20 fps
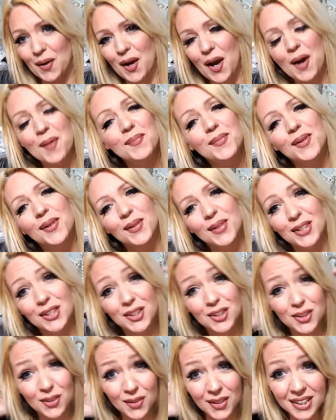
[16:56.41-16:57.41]
I hope you
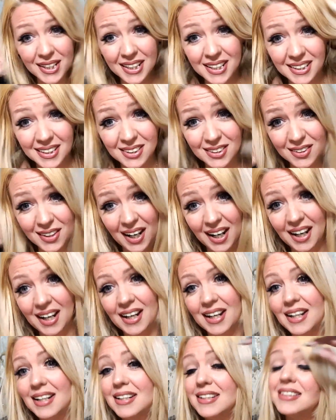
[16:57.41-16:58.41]
enjoyed it, you
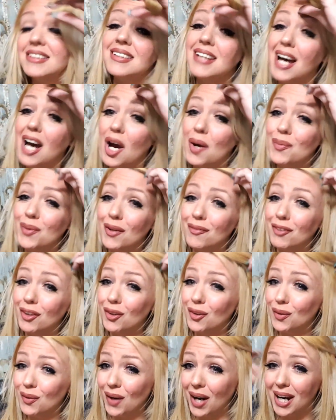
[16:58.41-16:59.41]
guys. I hope you have a
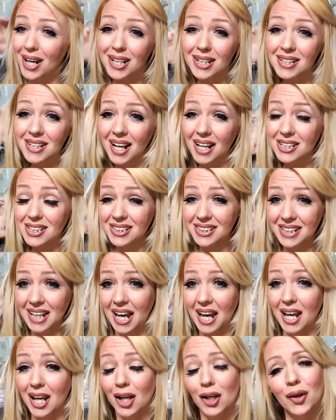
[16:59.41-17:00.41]
great
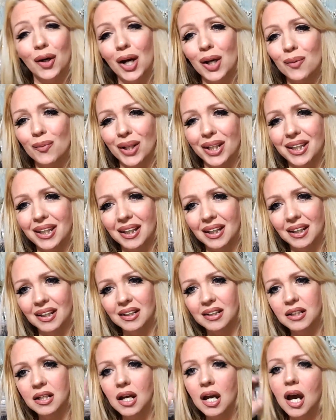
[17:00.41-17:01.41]
day, a great
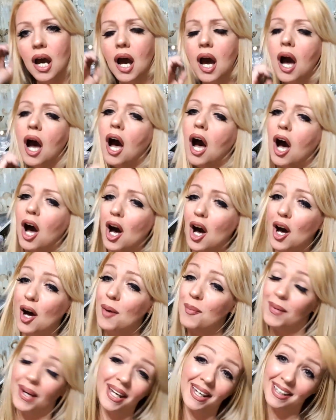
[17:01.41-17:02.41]
weekend.
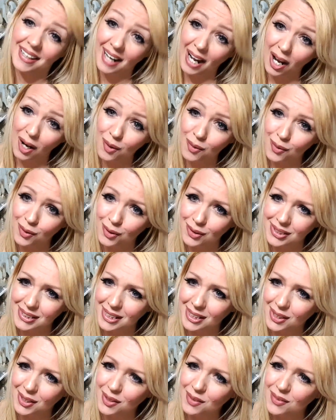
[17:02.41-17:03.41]
Um, and I will
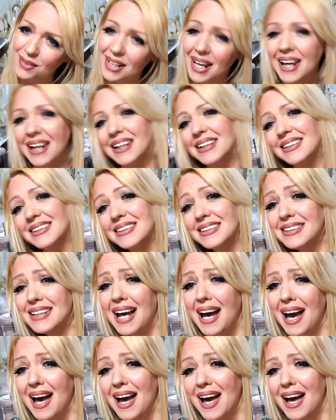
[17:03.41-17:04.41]
see you next
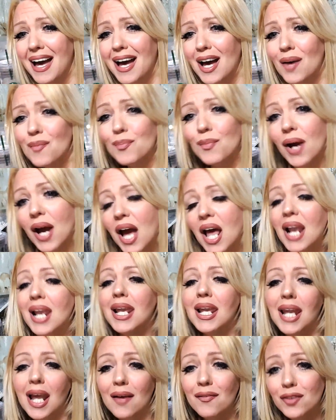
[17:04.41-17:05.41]
time.
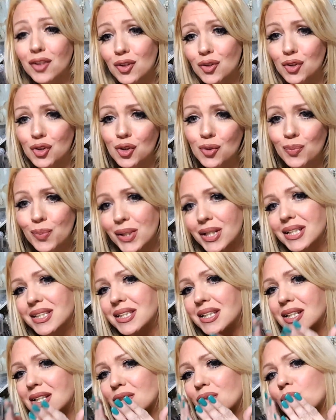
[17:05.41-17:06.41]
Love you to
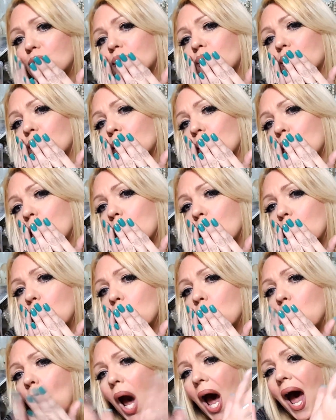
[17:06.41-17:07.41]
pieces.
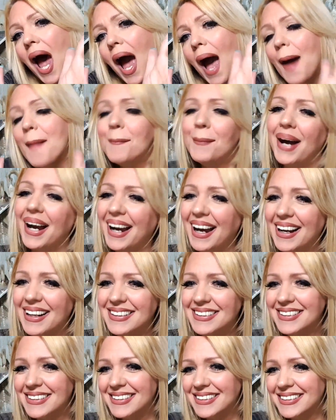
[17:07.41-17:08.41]
Mwah. Bye,
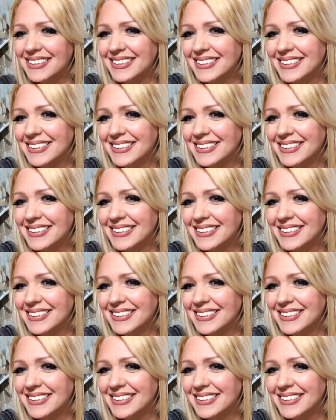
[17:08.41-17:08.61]
guys.